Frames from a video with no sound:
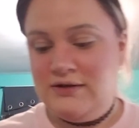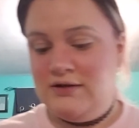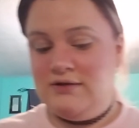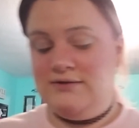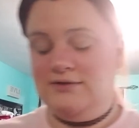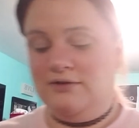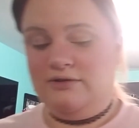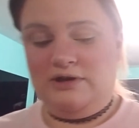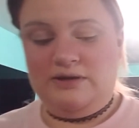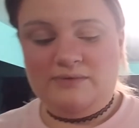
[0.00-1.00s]
Circle
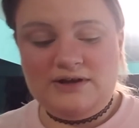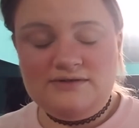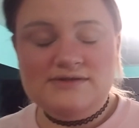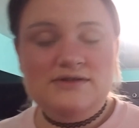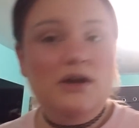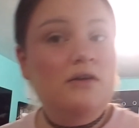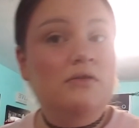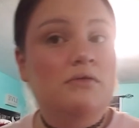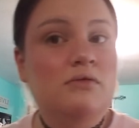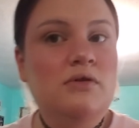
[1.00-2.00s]
eyebrows, no.
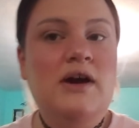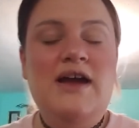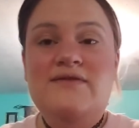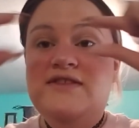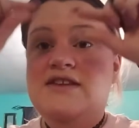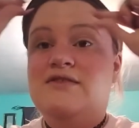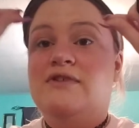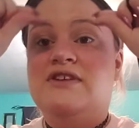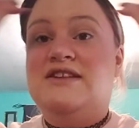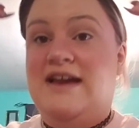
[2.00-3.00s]
I even like the
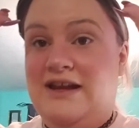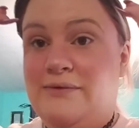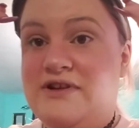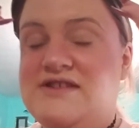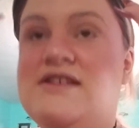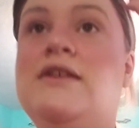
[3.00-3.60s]
really tiny ones,